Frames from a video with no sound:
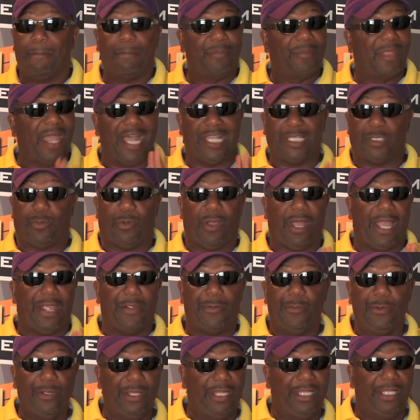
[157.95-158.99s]
That's why I
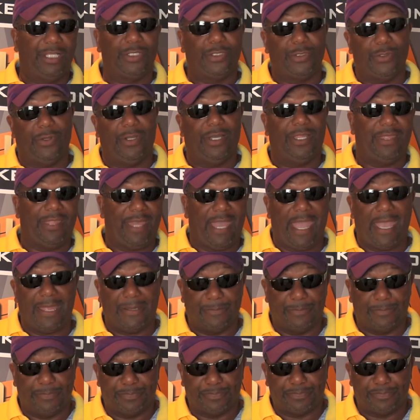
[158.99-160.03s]
really enjoy that.